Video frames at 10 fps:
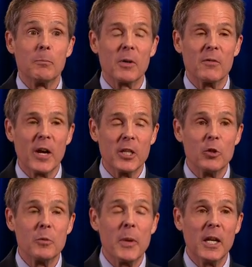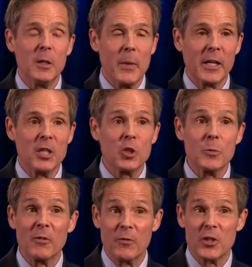provide good pain
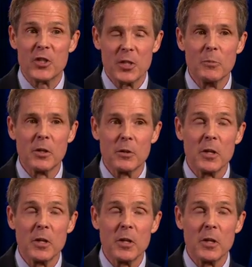management for similar